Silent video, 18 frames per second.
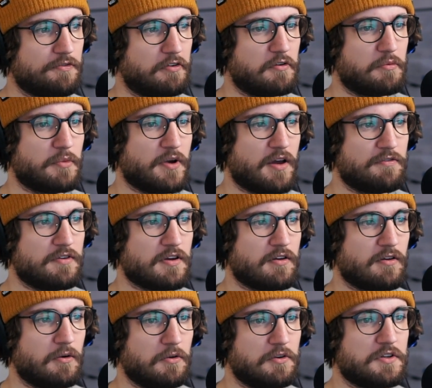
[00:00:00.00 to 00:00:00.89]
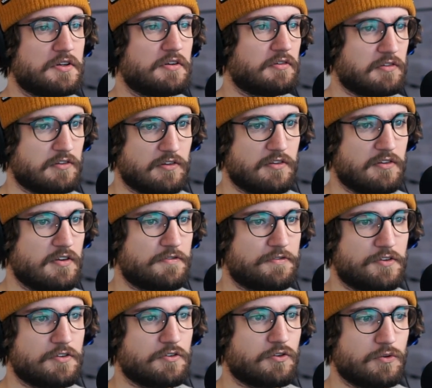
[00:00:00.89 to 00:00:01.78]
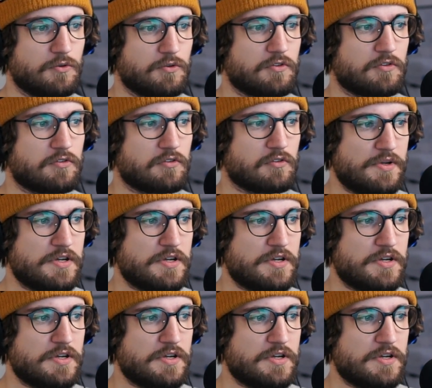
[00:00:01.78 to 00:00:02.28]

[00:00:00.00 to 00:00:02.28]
From having all these different suits,